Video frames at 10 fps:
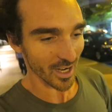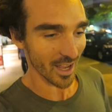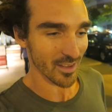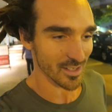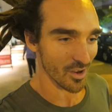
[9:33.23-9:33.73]

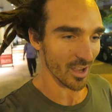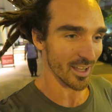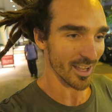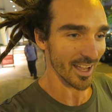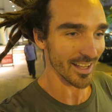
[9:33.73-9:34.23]
check out the
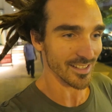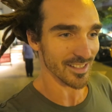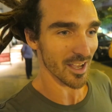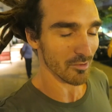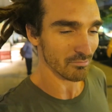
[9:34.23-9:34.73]
site,
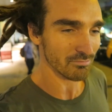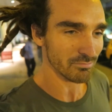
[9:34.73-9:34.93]
and